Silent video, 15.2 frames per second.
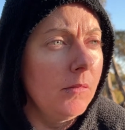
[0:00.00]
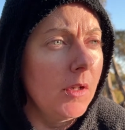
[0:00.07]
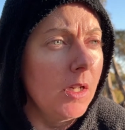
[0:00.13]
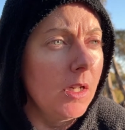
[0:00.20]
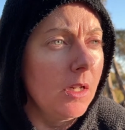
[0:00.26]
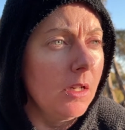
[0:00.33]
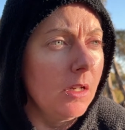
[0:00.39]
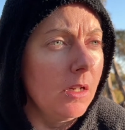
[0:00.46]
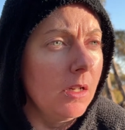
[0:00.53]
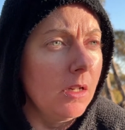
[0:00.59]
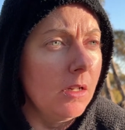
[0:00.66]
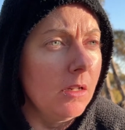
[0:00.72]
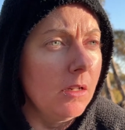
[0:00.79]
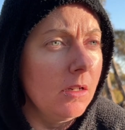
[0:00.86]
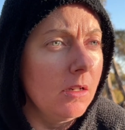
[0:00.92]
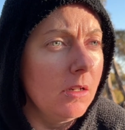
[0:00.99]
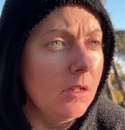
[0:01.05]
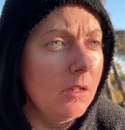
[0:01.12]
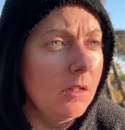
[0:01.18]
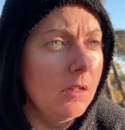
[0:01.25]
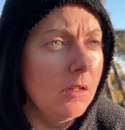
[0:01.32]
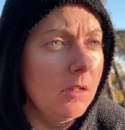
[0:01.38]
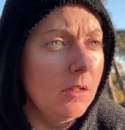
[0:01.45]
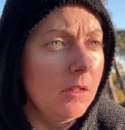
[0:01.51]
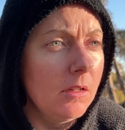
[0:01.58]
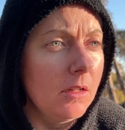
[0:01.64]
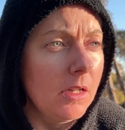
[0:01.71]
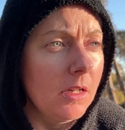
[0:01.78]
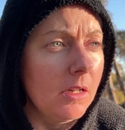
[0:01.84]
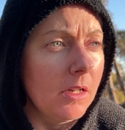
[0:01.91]
and
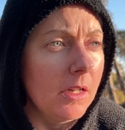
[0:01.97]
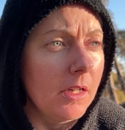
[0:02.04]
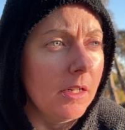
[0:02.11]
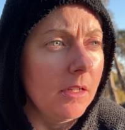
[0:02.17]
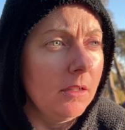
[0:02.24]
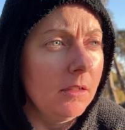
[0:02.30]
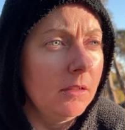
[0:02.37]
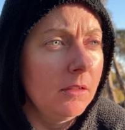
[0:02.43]
then I